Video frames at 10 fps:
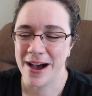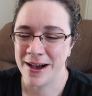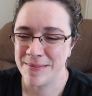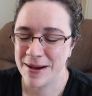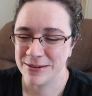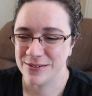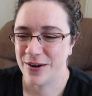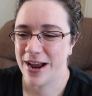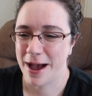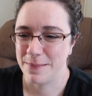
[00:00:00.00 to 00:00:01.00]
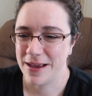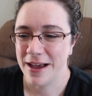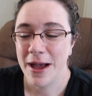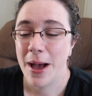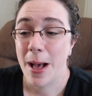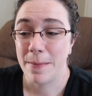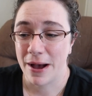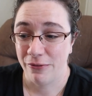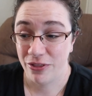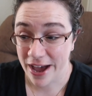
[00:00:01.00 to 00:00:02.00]
um, I was very happy
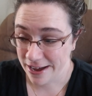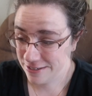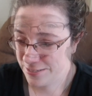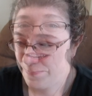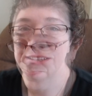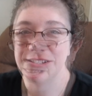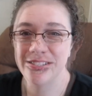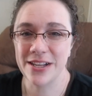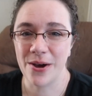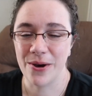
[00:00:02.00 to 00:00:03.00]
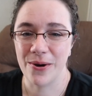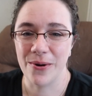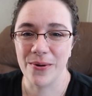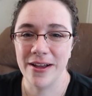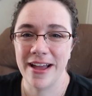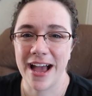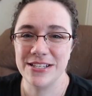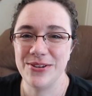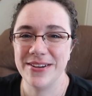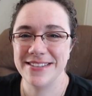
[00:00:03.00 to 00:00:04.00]
about that. So
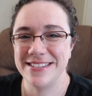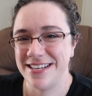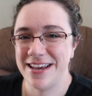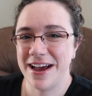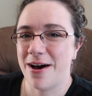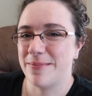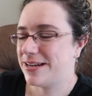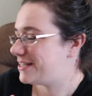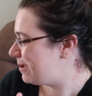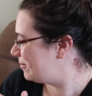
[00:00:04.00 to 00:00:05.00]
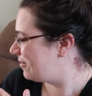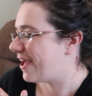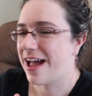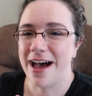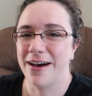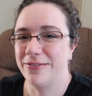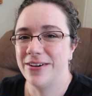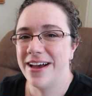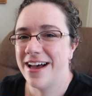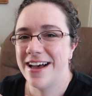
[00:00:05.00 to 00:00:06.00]
as you can see on my table, I have
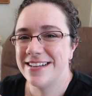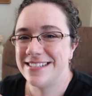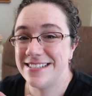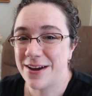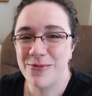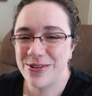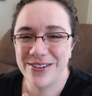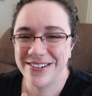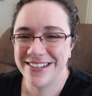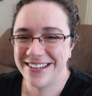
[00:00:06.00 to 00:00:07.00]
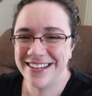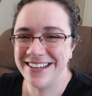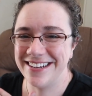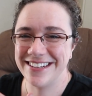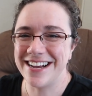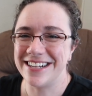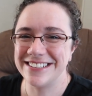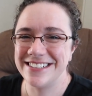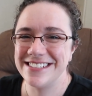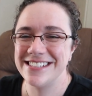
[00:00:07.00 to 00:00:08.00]
several
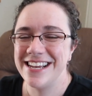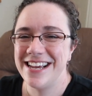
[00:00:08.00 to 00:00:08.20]
colors